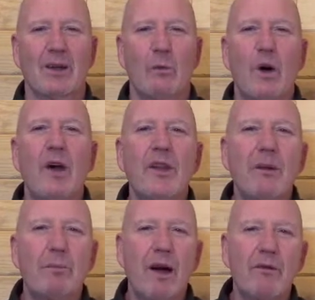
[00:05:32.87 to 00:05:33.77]
While the
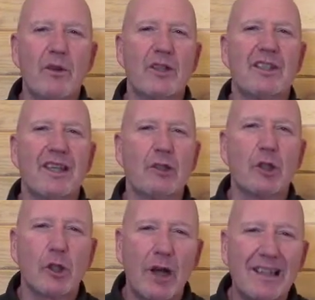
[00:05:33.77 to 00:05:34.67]
above are the standard
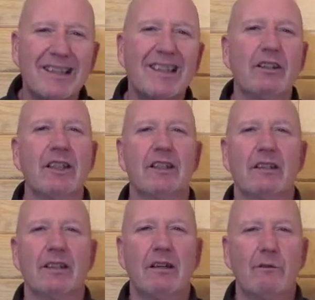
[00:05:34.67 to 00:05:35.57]

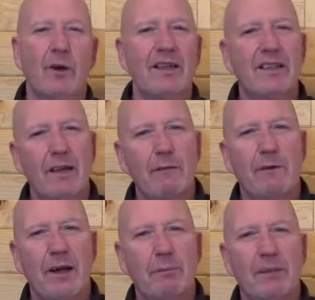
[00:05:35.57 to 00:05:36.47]
criteria for
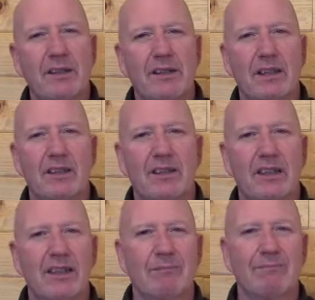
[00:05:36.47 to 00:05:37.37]
identifying
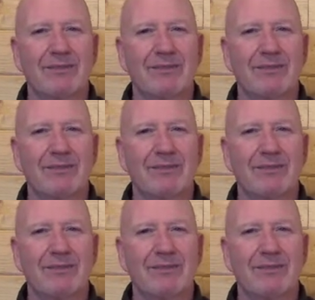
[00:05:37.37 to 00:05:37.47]
PTSD,